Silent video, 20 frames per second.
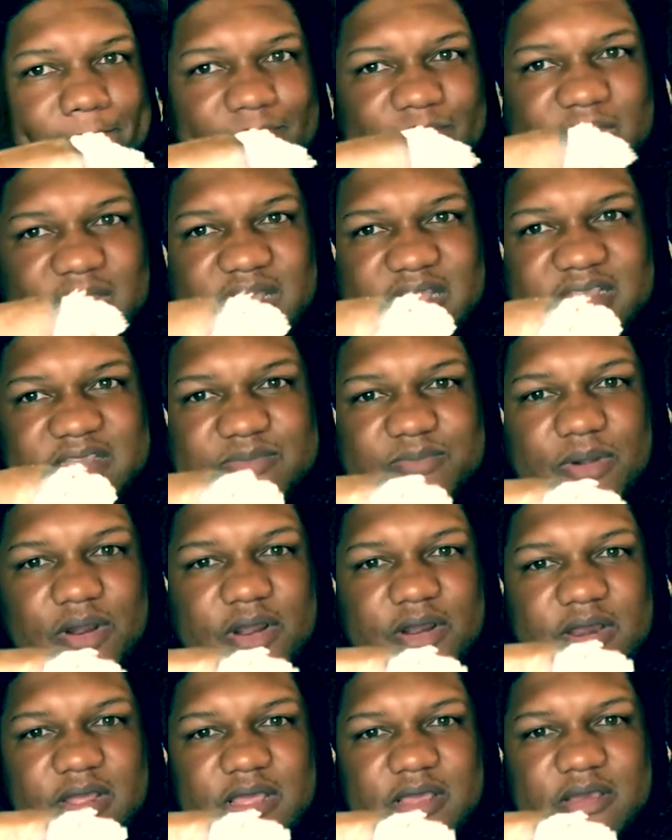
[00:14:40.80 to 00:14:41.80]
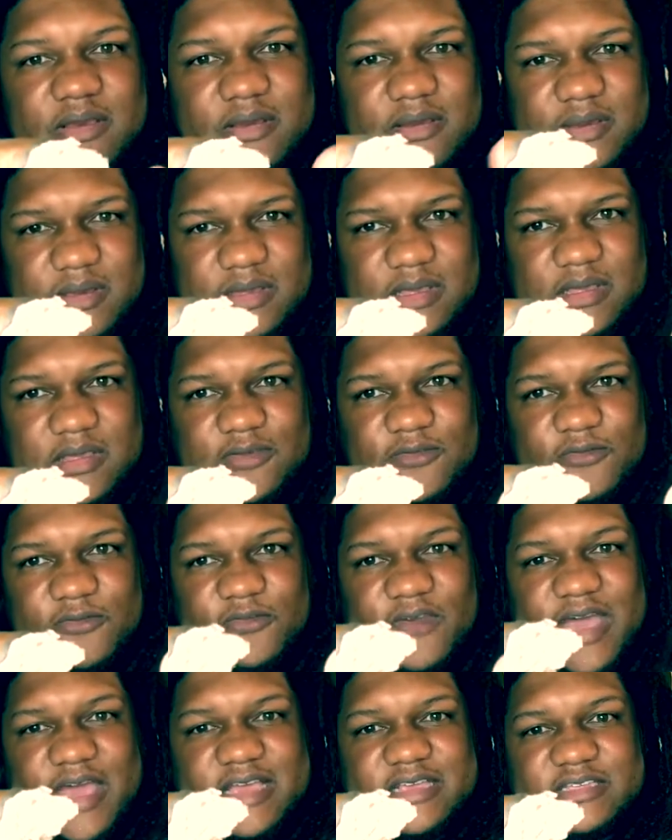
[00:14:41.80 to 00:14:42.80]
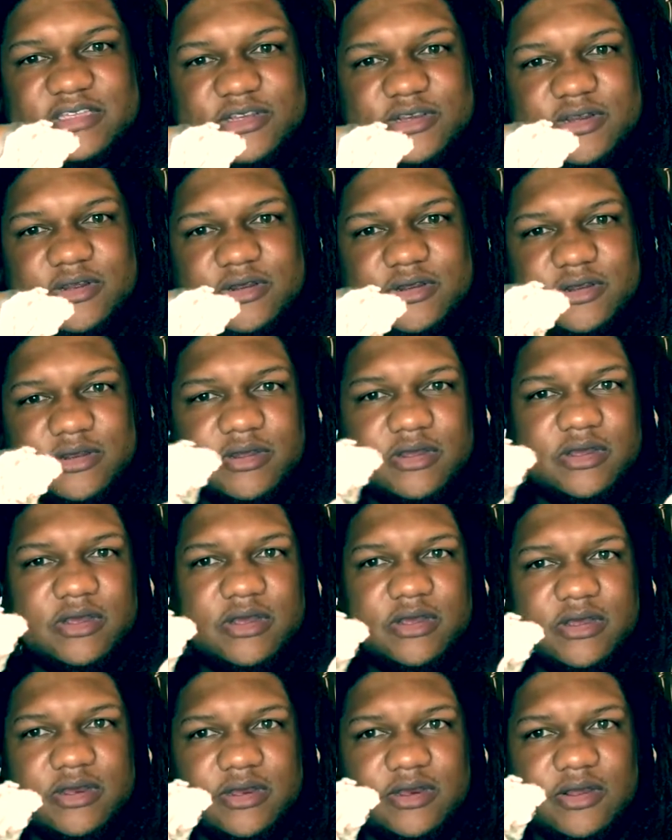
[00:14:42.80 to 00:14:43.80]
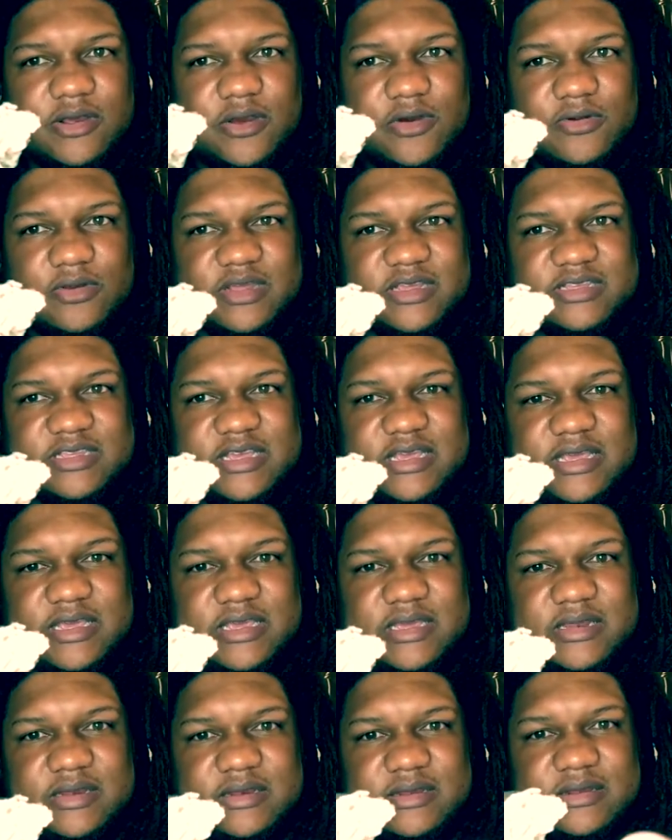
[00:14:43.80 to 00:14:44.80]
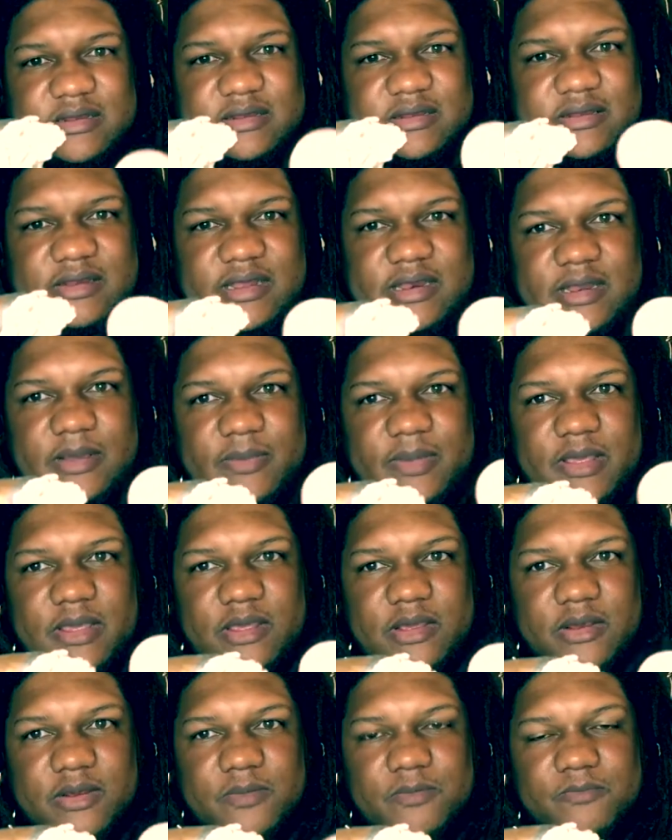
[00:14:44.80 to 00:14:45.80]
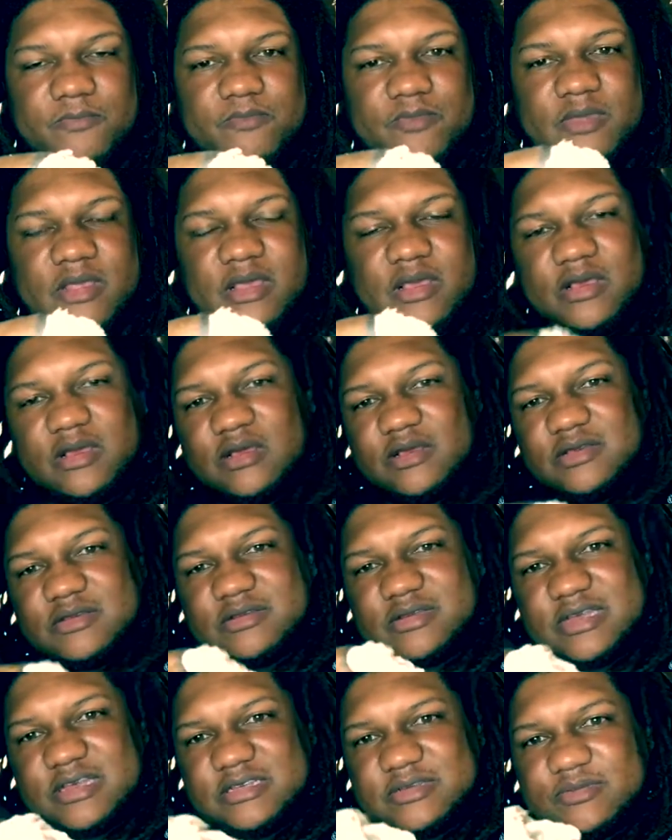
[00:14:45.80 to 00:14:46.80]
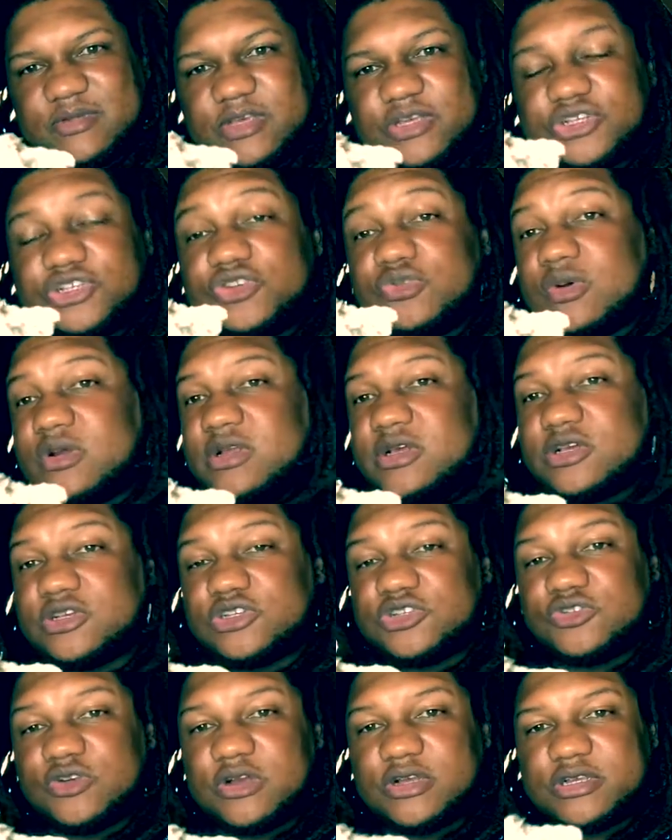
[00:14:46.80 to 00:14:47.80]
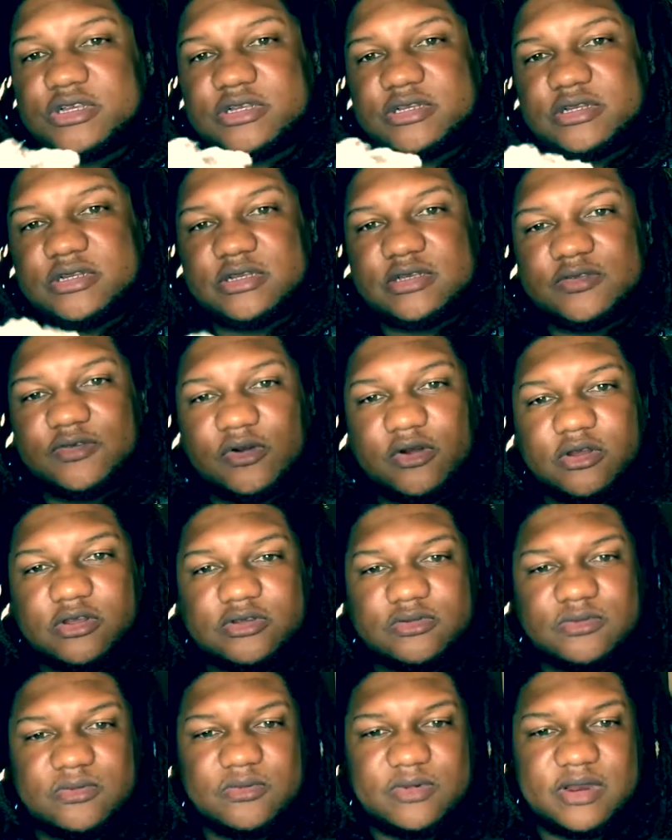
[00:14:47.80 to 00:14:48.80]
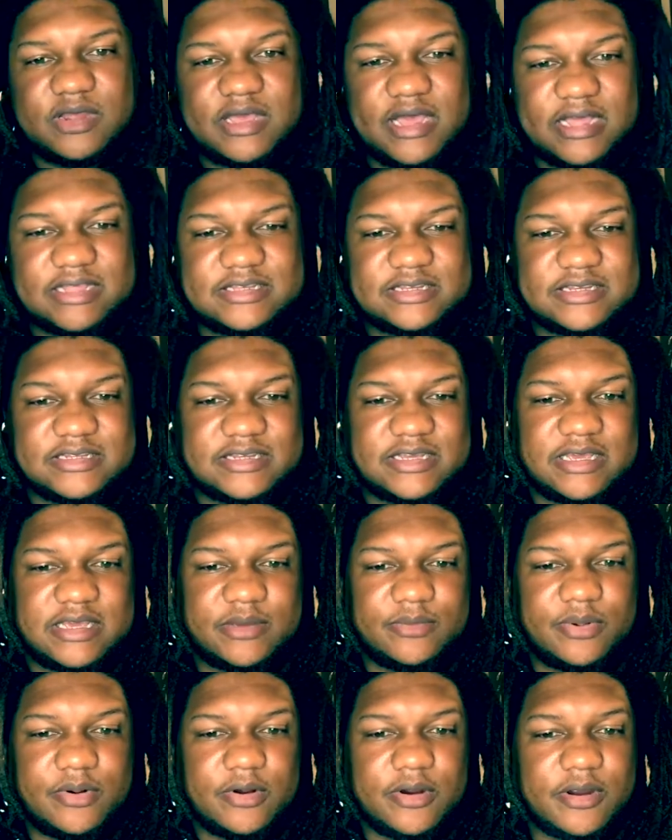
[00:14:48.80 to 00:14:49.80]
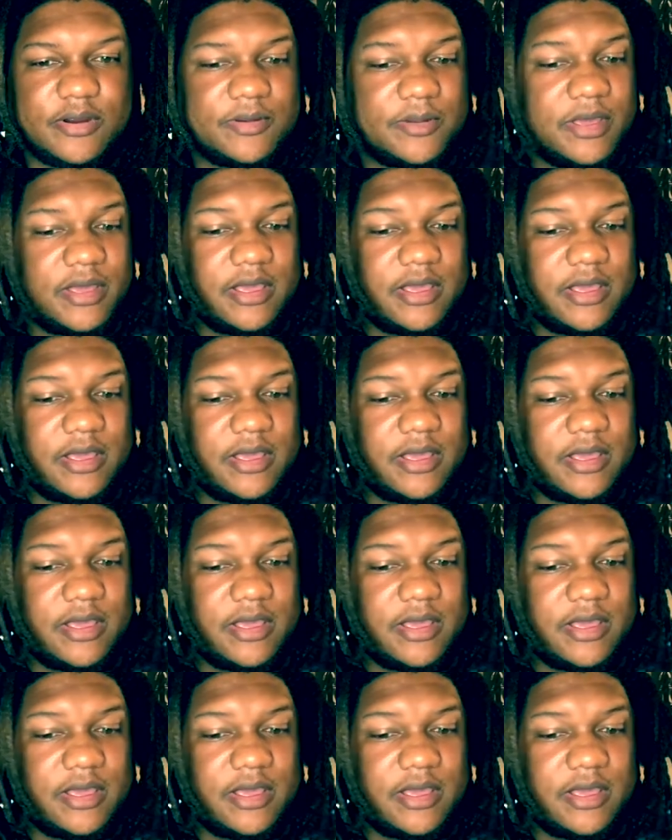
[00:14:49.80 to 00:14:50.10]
It's burning faster on this end than up here. So that's an issue with the construction as far as when it got to this end part.